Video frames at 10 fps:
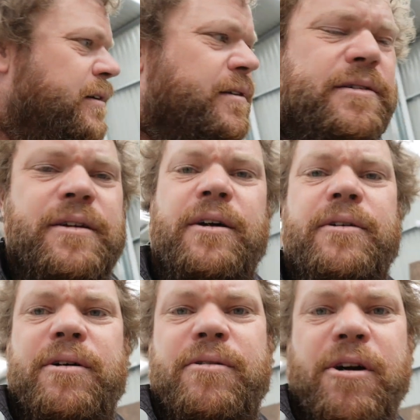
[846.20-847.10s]
So
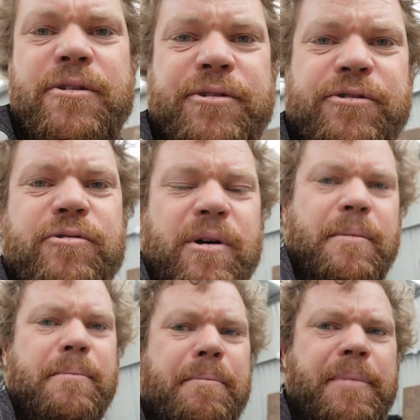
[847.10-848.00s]
I'll go through,
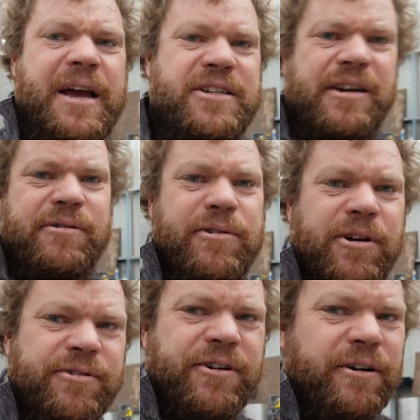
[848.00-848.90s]
bash out all
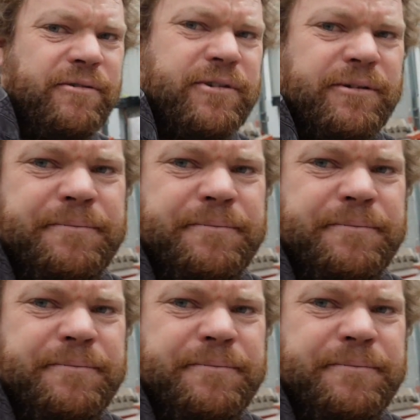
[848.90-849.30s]
those holes.